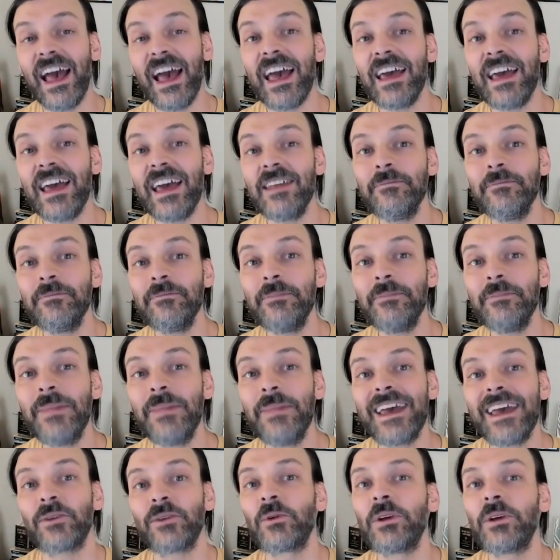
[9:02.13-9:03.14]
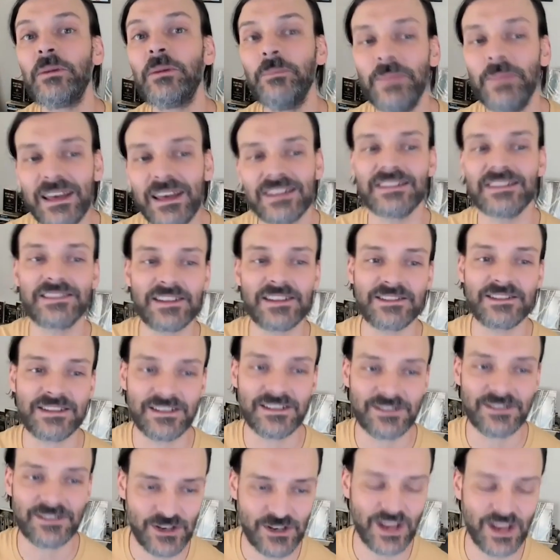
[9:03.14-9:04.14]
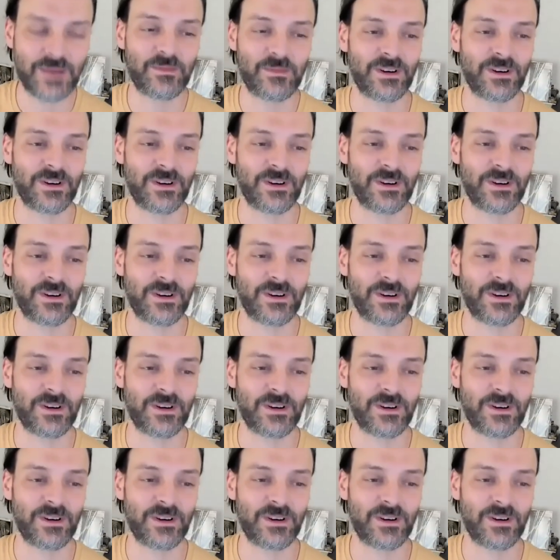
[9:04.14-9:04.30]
and make remittances cheaper.